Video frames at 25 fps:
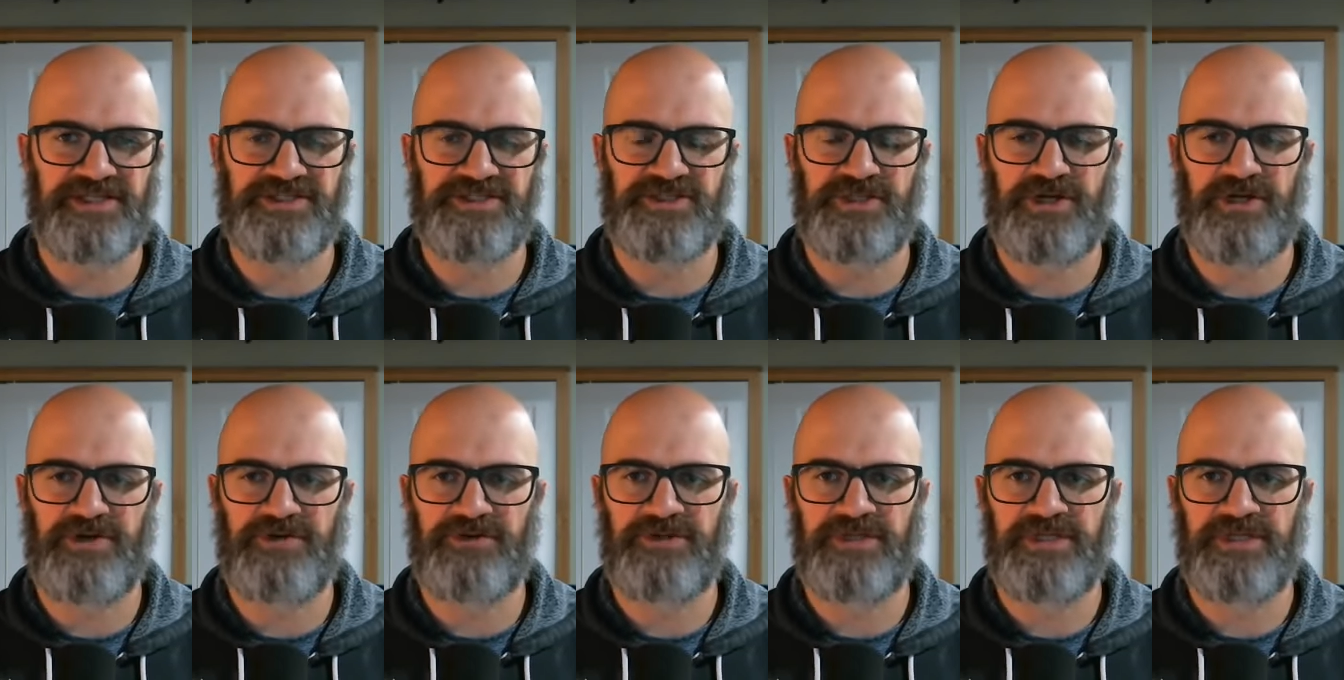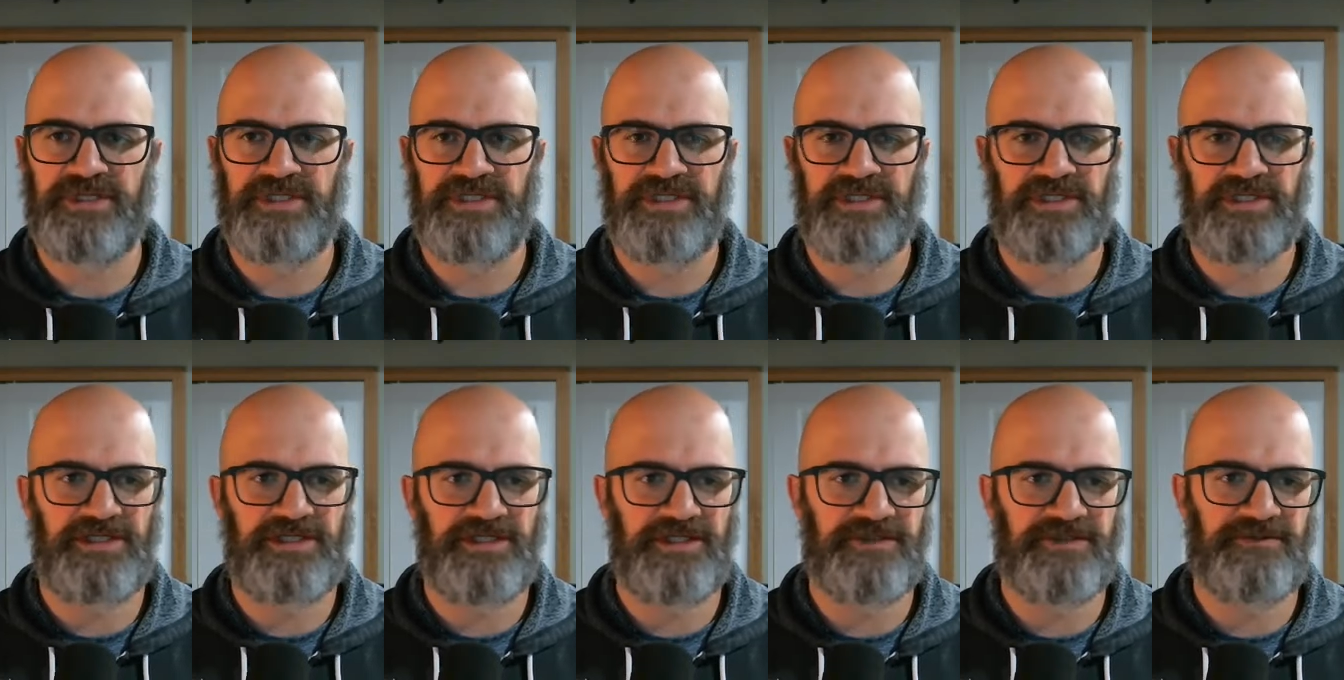So
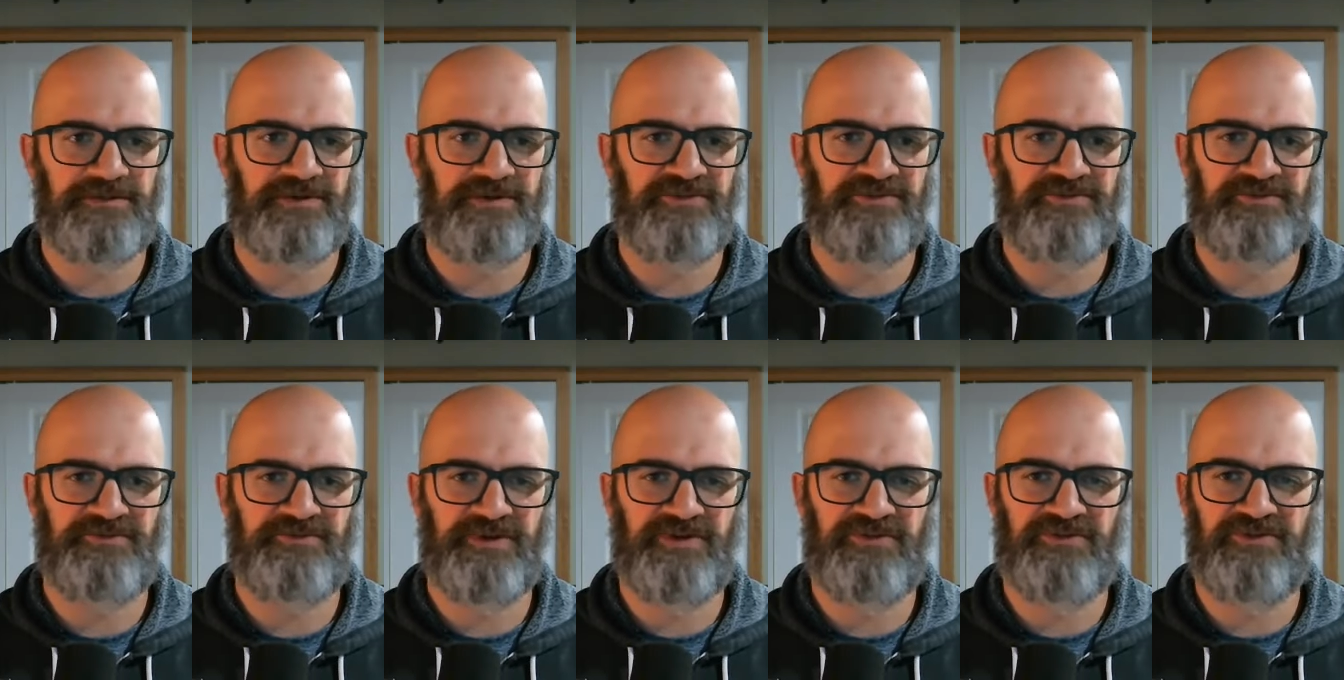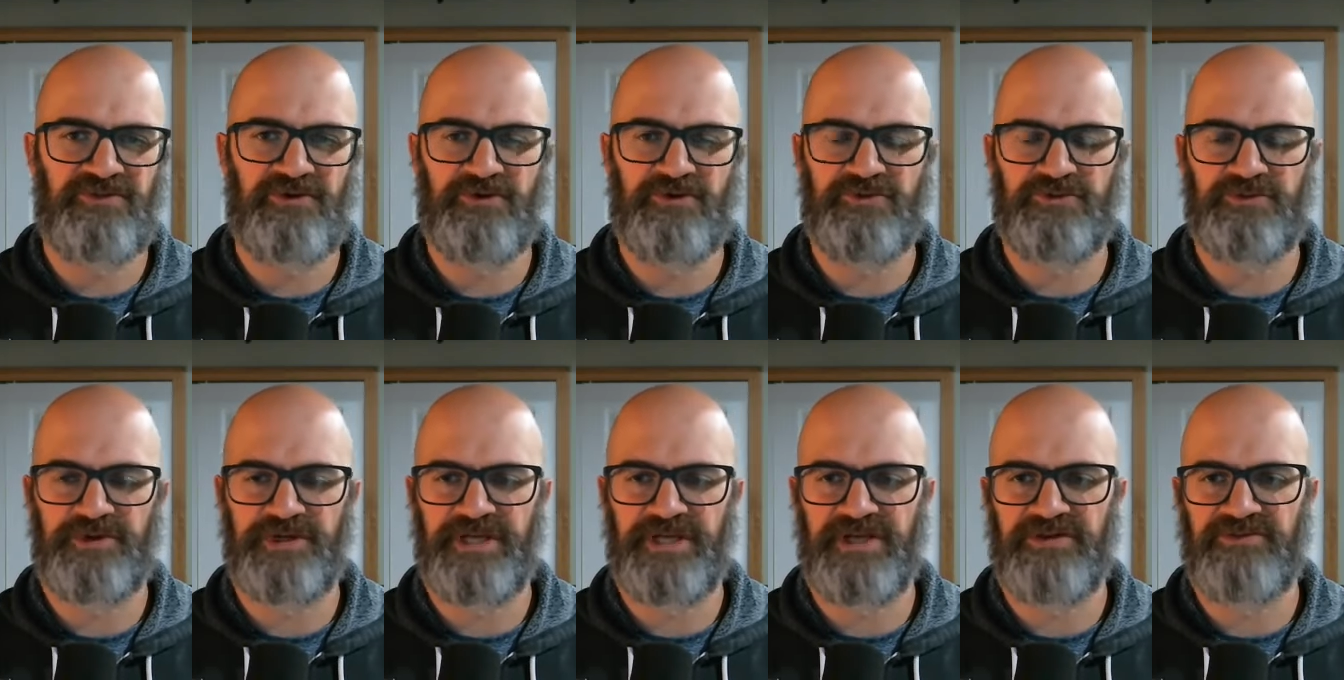if folks
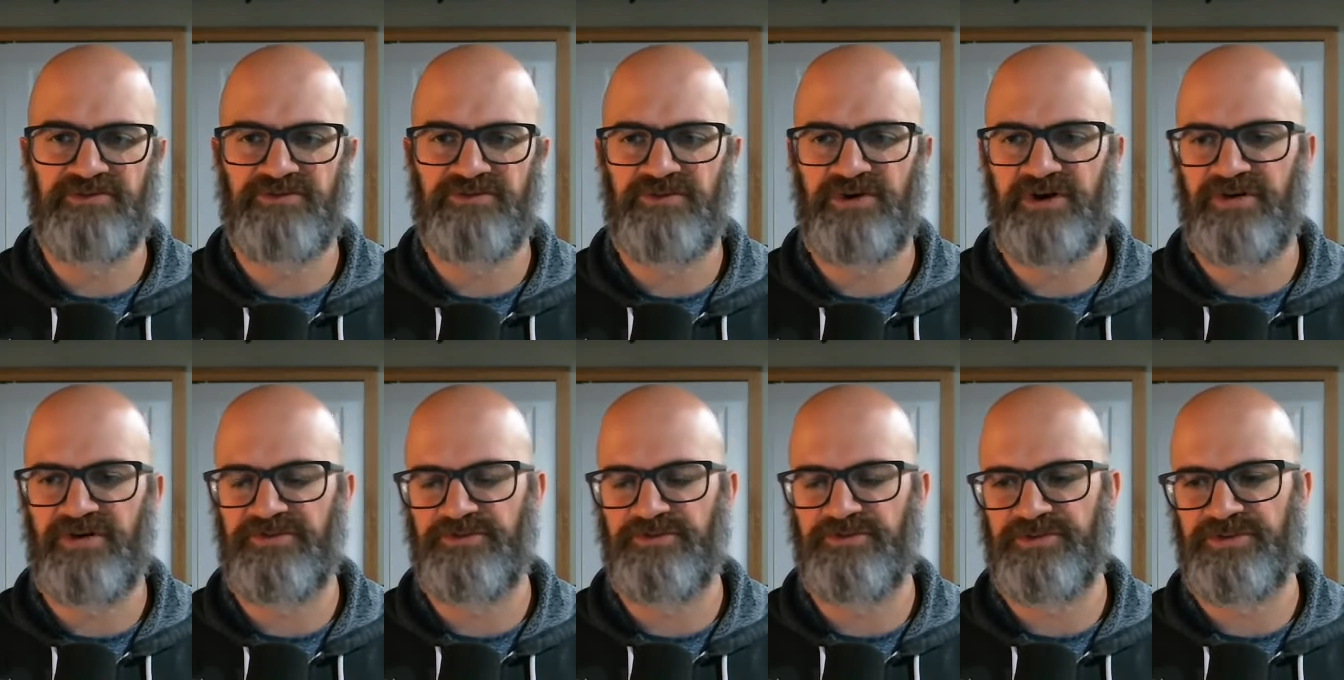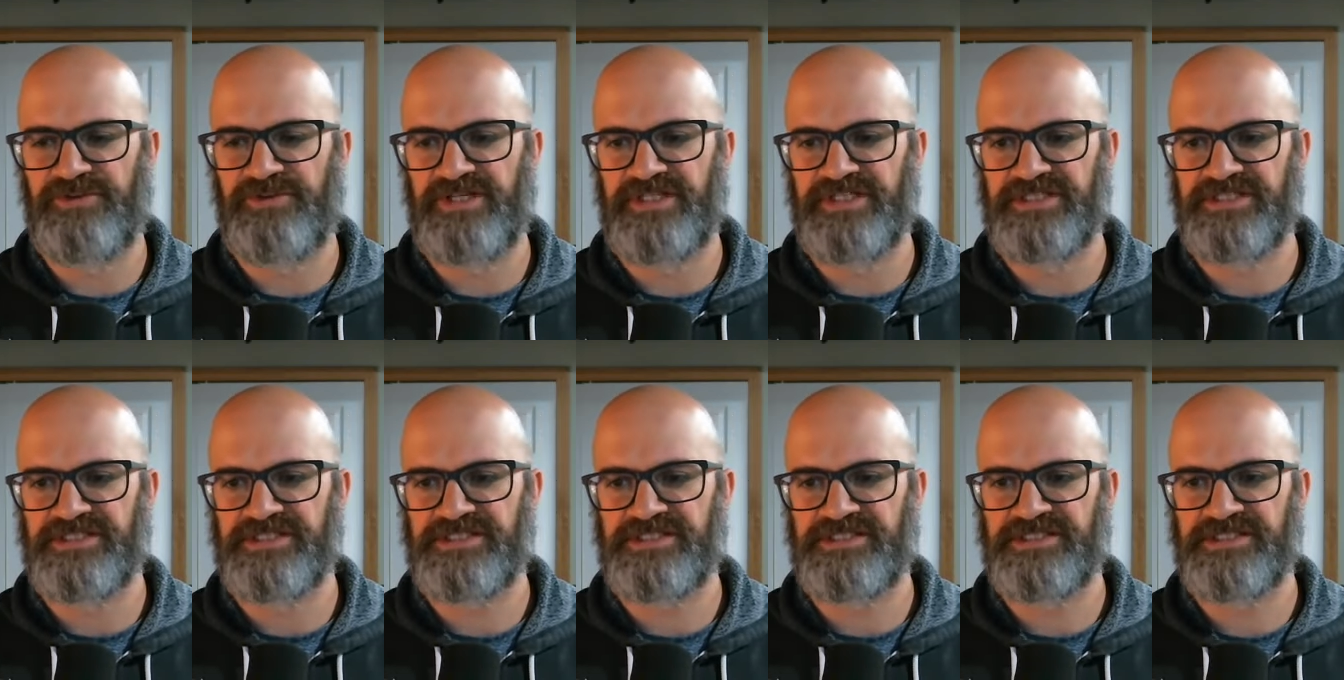want to get involved with
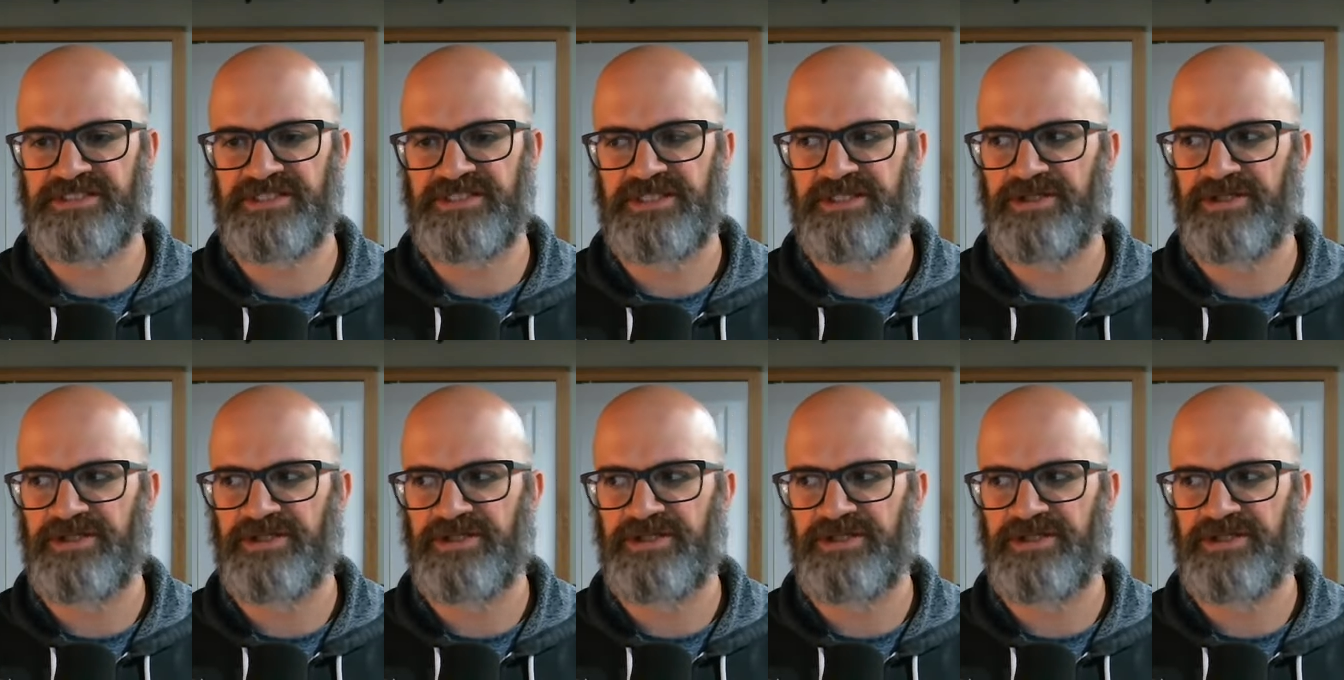this